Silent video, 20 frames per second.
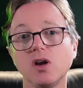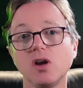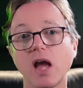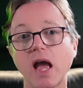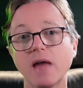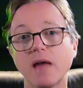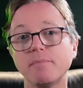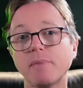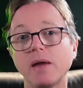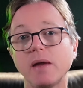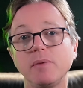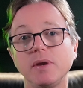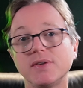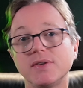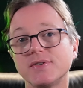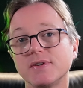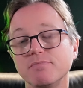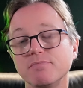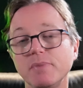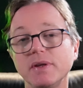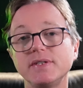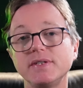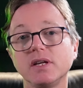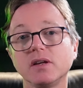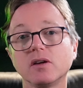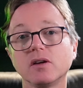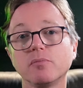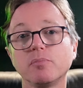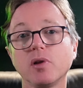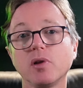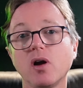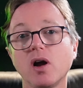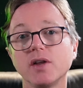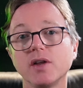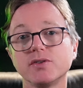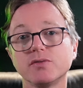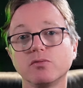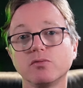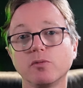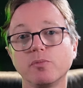and maybe submitting
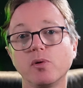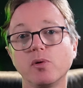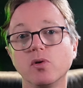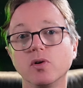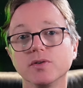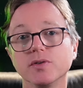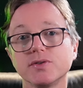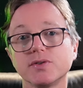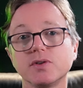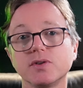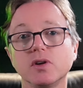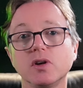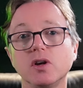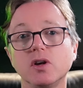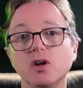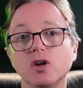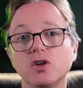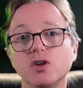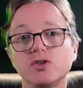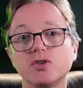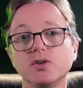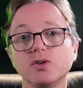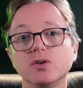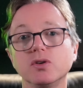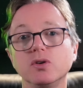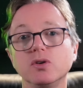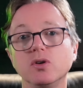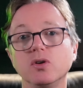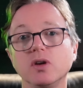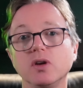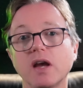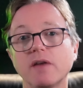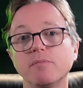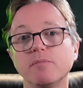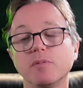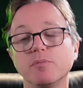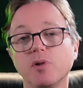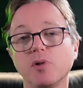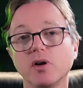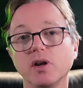compliance reports to
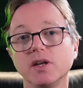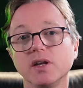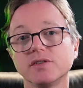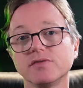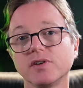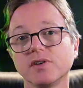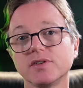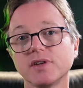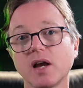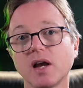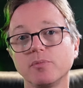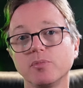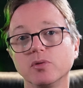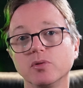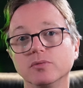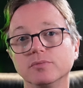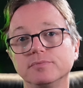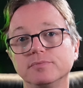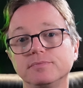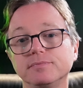government bodies, for example.